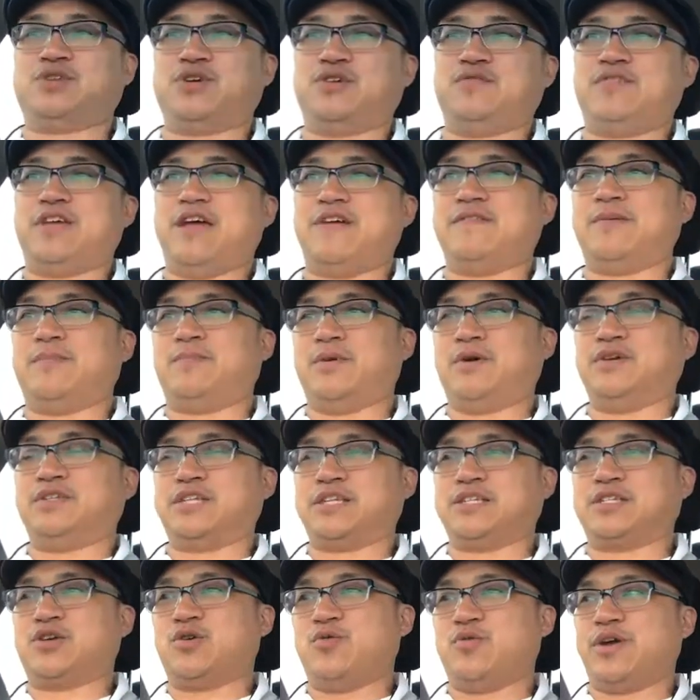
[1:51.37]
So if you have a post
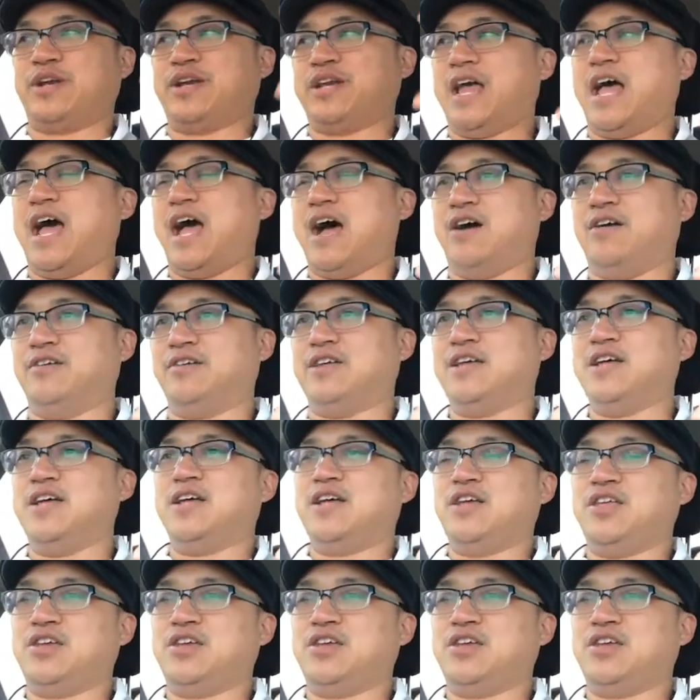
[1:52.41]
that's going down,